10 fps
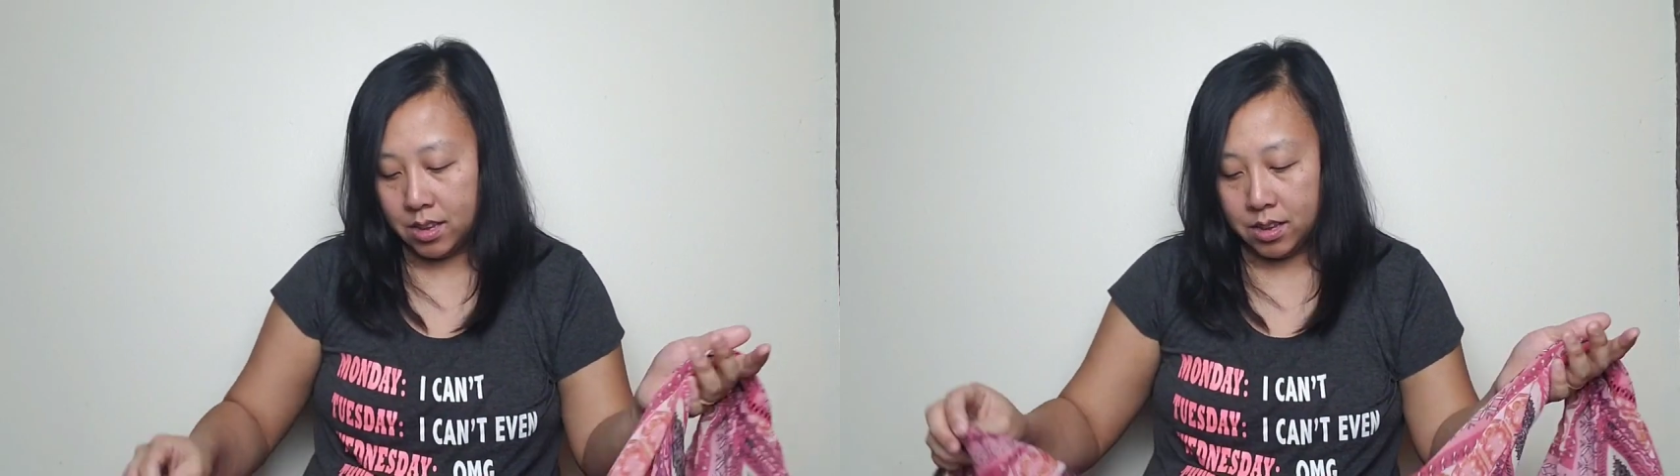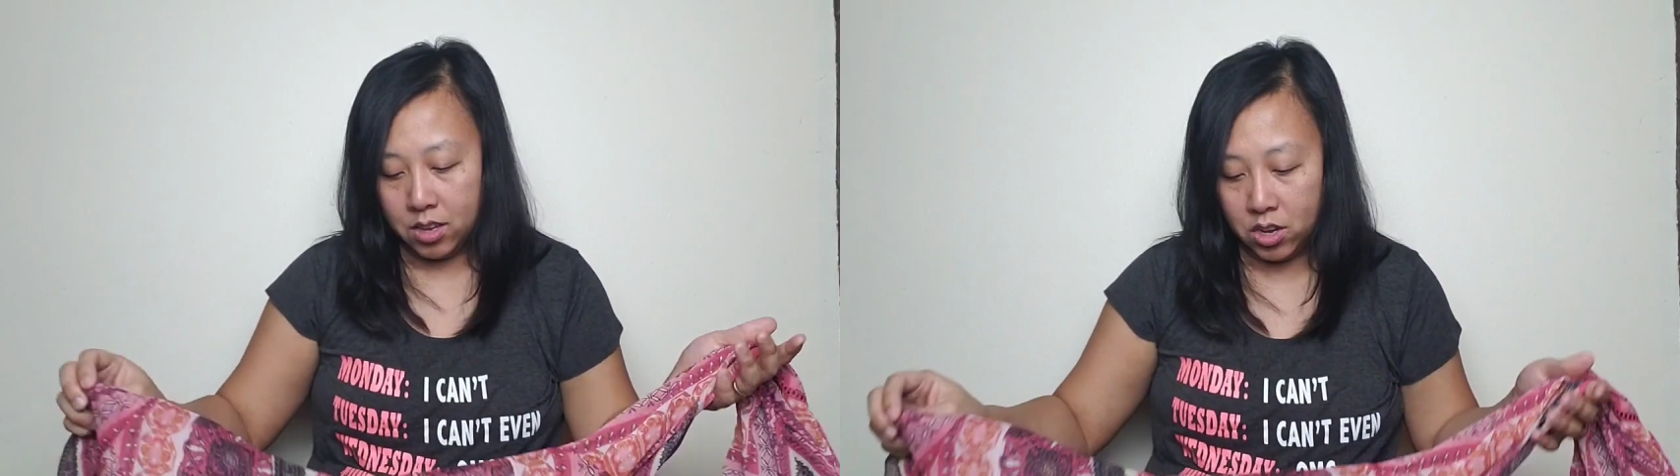
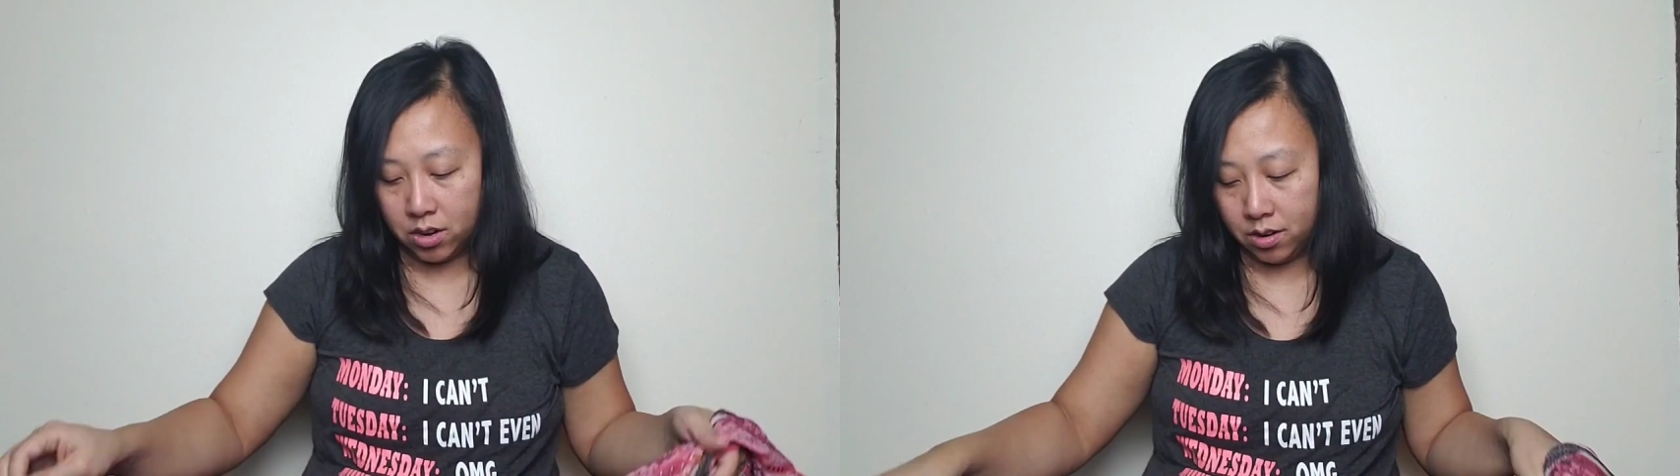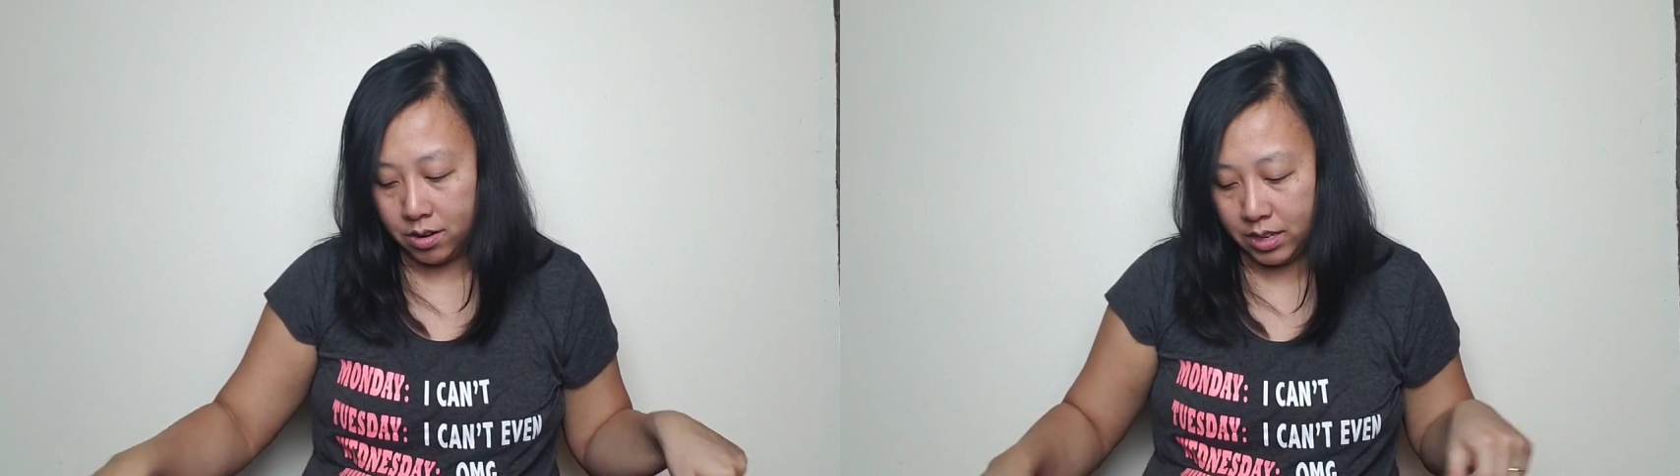year,
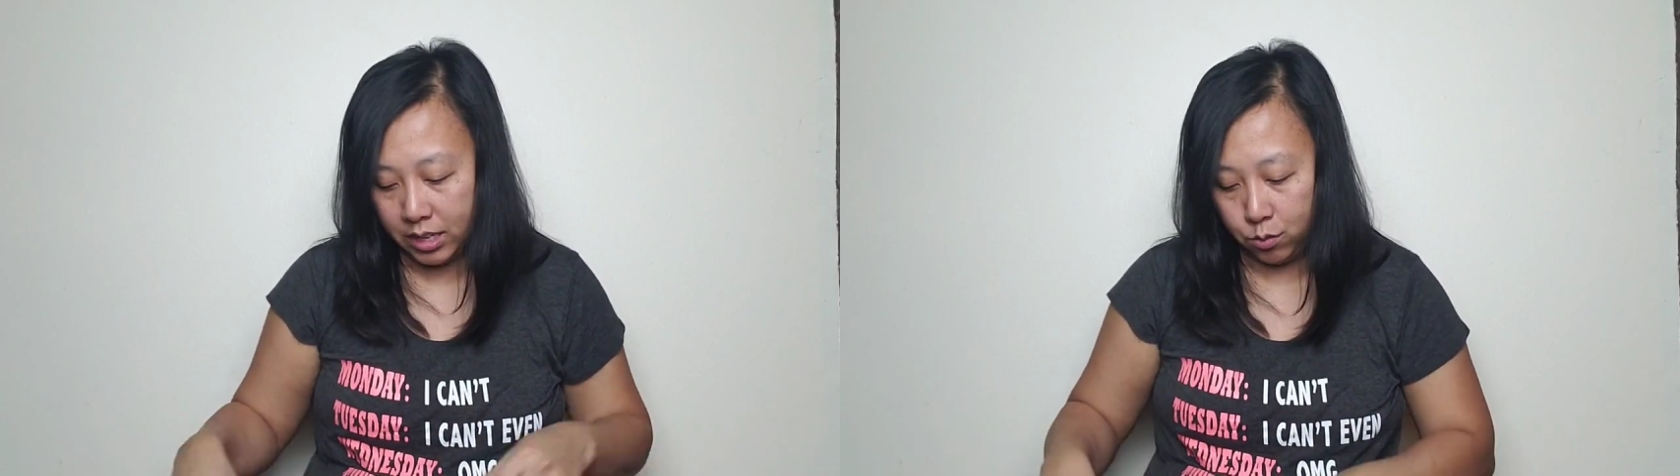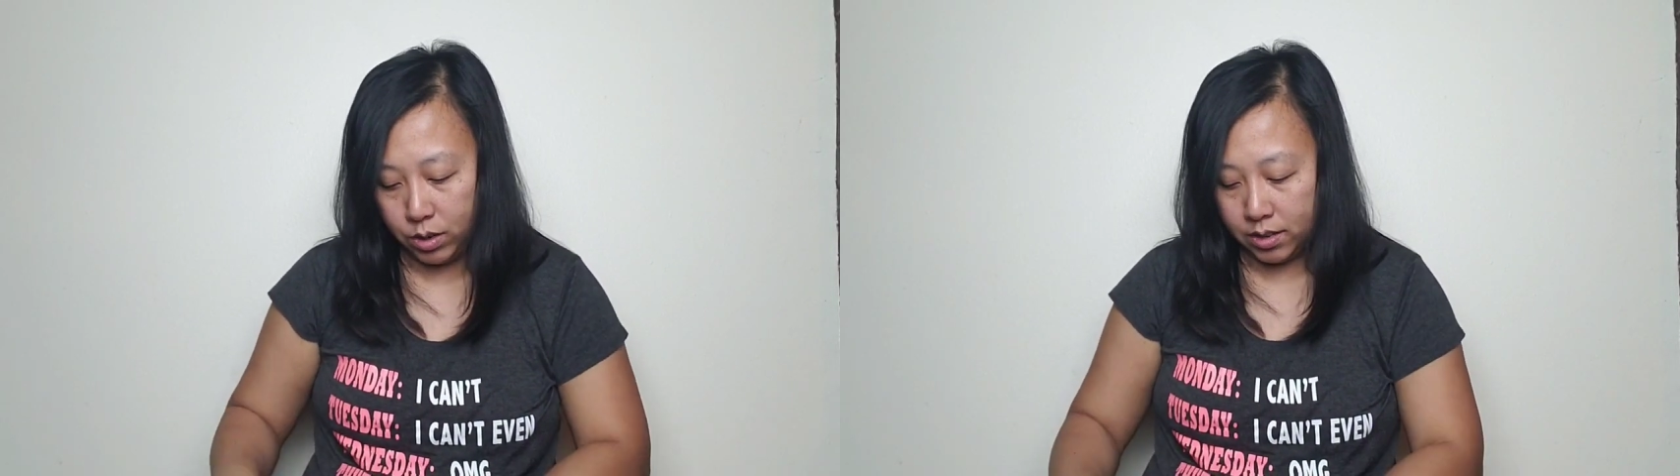six
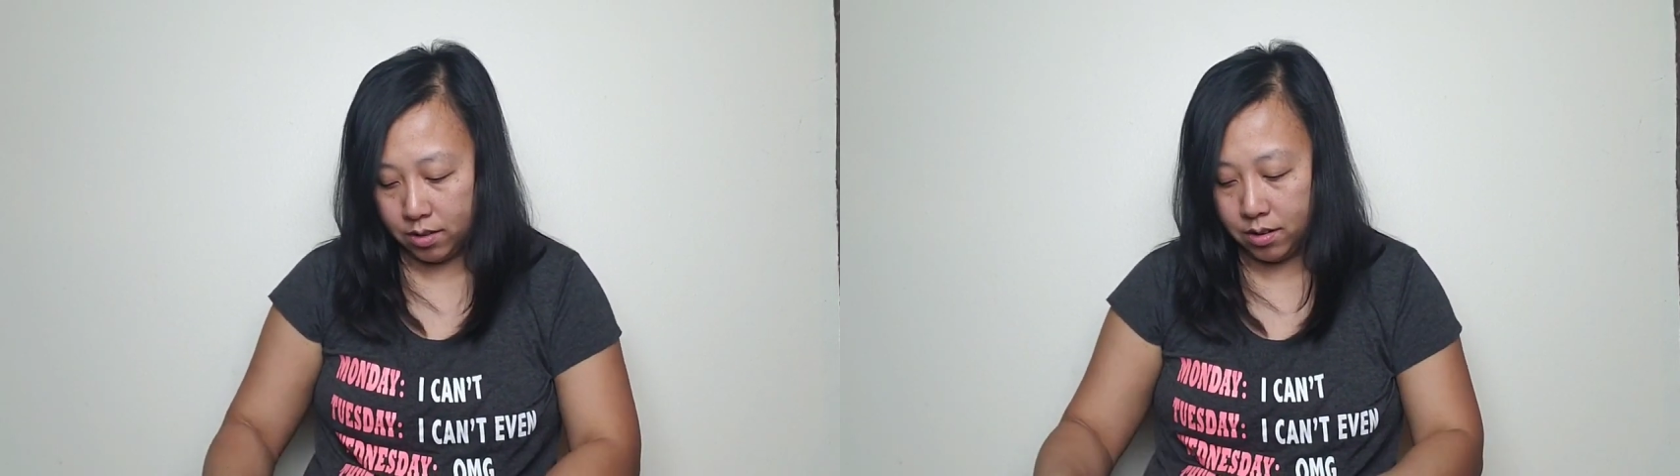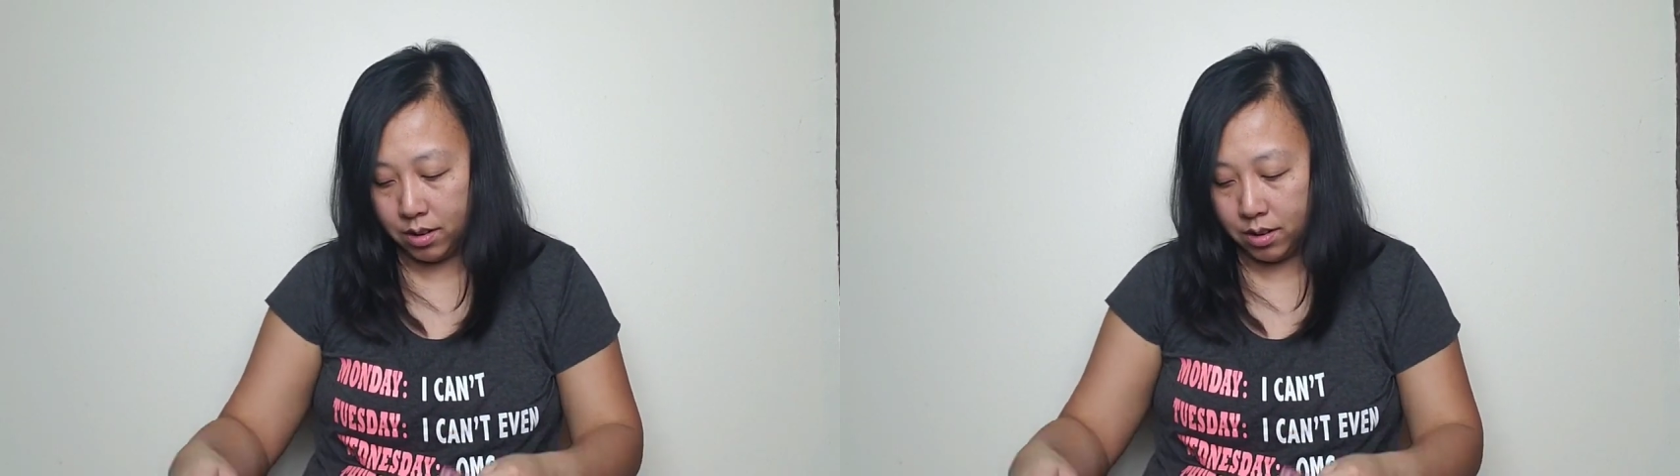weeks early,